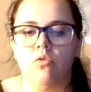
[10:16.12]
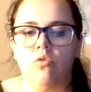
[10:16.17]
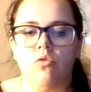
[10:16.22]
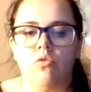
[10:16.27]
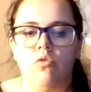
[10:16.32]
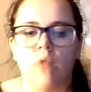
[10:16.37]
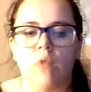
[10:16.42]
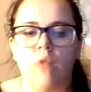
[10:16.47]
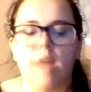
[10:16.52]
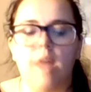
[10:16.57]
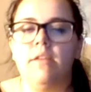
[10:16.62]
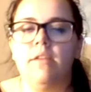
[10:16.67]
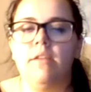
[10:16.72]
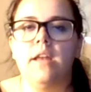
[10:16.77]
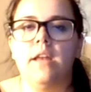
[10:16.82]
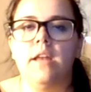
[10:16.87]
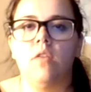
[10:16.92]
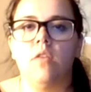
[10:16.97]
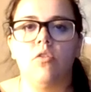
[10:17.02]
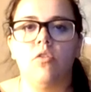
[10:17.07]
driving
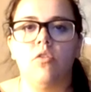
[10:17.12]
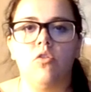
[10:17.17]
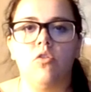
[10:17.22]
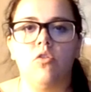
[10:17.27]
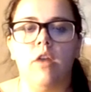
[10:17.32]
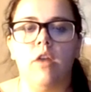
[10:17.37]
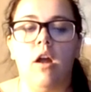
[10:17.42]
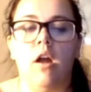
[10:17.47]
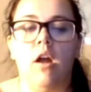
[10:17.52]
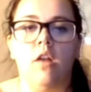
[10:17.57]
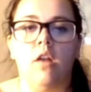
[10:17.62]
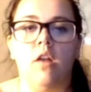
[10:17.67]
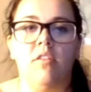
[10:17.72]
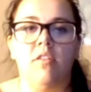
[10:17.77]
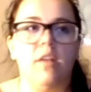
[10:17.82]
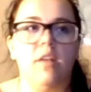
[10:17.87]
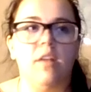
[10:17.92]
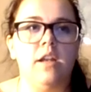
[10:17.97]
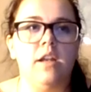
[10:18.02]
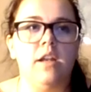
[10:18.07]
down the street on a
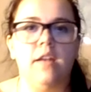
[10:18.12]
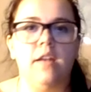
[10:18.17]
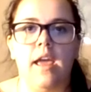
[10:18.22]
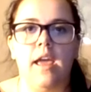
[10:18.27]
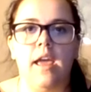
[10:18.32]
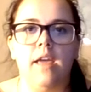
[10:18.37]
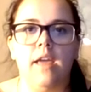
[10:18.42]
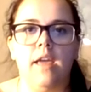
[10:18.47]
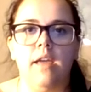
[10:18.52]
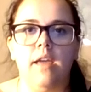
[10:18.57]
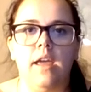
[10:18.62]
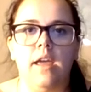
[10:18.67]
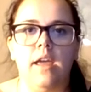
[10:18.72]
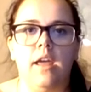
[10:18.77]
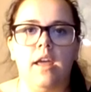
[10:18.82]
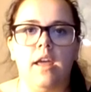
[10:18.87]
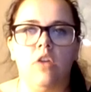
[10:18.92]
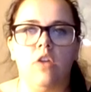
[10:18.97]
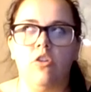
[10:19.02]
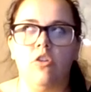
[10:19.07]
sunny day,
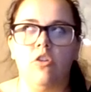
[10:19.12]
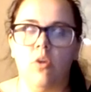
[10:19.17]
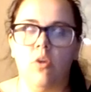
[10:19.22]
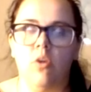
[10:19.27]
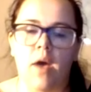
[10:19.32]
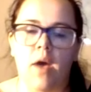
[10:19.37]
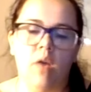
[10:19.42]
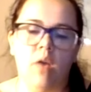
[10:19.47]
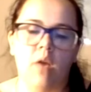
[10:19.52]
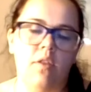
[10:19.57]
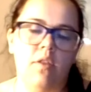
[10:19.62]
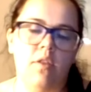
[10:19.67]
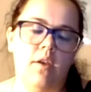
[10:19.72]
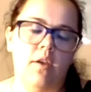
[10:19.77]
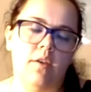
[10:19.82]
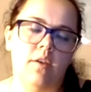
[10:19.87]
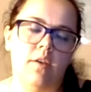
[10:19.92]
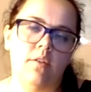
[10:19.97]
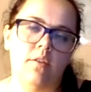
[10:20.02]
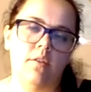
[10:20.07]
and you know how
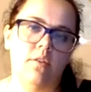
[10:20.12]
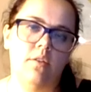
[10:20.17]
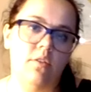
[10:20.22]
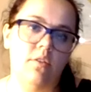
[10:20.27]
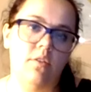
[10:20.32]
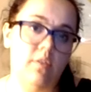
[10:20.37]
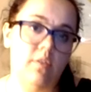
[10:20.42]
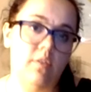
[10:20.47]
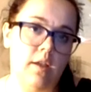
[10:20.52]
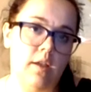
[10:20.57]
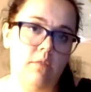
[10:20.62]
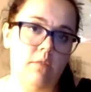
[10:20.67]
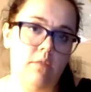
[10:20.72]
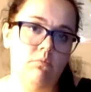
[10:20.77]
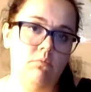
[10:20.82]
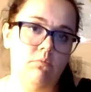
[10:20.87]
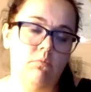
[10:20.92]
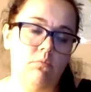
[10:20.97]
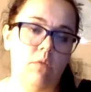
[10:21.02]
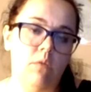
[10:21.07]
the
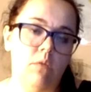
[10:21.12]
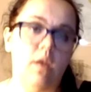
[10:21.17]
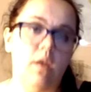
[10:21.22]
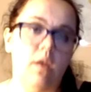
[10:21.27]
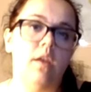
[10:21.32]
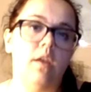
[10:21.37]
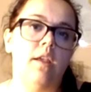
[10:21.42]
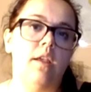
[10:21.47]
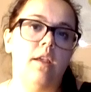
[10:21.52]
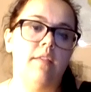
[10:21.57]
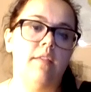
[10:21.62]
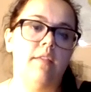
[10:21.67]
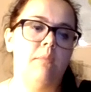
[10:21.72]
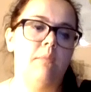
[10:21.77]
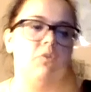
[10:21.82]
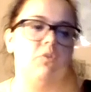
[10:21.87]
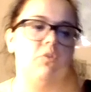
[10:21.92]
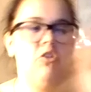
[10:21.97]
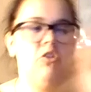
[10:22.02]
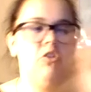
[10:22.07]
sun is
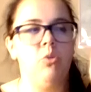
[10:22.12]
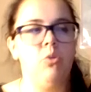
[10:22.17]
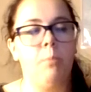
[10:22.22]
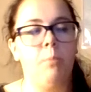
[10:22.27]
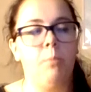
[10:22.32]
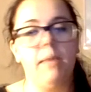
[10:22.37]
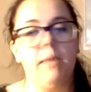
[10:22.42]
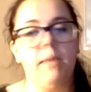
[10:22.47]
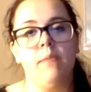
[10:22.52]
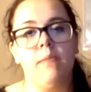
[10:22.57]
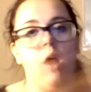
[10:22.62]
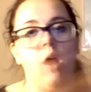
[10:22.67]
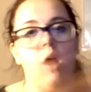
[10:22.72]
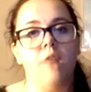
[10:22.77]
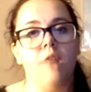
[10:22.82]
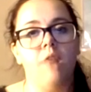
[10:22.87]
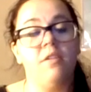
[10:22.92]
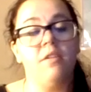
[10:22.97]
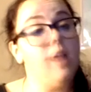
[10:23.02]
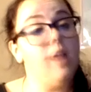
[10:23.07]
able to beam
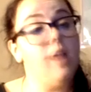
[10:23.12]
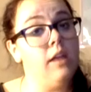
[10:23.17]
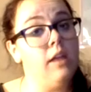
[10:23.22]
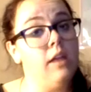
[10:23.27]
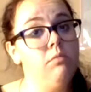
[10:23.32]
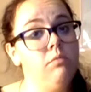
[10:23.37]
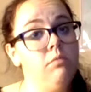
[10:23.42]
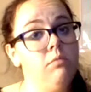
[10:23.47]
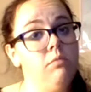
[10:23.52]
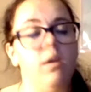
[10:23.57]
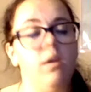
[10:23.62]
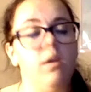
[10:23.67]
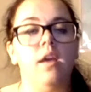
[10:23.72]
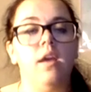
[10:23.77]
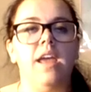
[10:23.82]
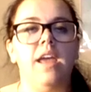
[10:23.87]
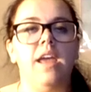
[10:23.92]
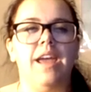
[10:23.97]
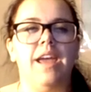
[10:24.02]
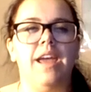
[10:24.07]
off a sign,
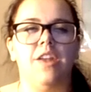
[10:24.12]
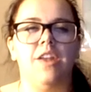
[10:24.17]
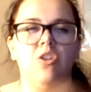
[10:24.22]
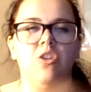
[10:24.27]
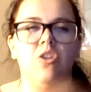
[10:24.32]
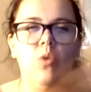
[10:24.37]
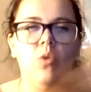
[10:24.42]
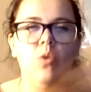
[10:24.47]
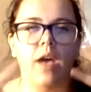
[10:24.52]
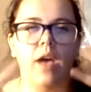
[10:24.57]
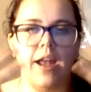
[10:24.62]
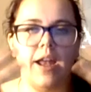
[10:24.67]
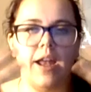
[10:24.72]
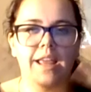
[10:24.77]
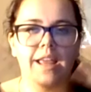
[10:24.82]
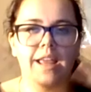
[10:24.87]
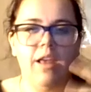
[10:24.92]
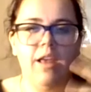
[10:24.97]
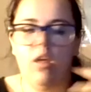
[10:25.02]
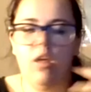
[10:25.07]
and you kind
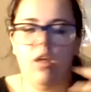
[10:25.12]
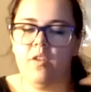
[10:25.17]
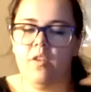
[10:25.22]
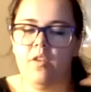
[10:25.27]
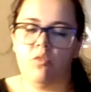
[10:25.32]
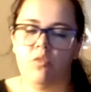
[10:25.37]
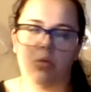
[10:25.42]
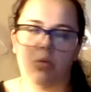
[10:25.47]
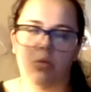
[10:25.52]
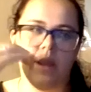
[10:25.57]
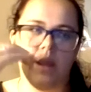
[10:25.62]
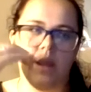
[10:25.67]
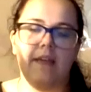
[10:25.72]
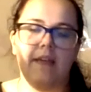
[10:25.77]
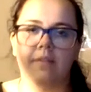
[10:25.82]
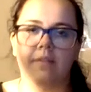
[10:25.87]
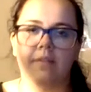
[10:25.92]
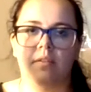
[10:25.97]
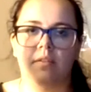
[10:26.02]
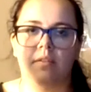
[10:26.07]
of get all these
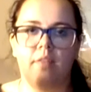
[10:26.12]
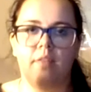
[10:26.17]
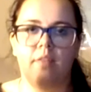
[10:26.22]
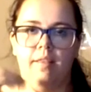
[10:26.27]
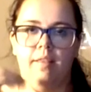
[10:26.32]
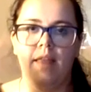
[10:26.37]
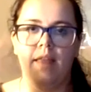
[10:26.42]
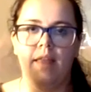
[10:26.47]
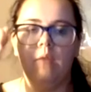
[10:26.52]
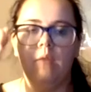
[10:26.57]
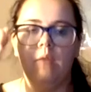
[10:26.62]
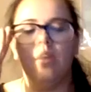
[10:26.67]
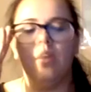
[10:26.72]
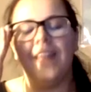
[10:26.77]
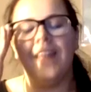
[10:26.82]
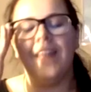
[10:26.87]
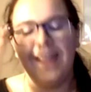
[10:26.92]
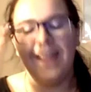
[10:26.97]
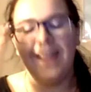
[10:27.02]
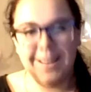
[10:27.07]
rays of sunlight. Well,
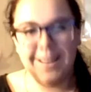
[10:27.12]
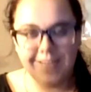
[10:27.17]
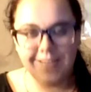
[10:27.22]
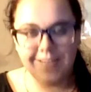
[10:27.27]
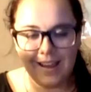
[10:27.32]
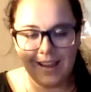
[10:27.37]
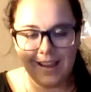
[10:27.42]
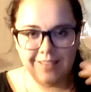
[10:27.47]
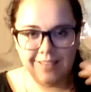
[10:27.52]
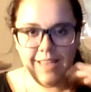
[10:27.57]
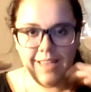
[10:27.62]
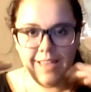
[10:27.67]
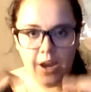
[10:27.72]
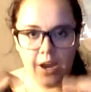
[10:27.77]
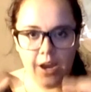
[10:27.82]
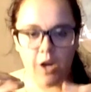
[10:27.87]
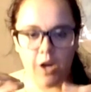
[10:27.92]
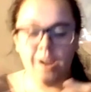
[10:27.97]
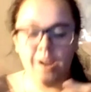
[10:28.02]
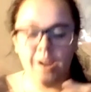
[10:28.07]
that
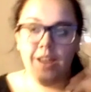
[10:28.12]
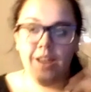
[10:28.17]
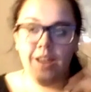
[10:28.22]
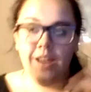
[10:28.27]
anti-glare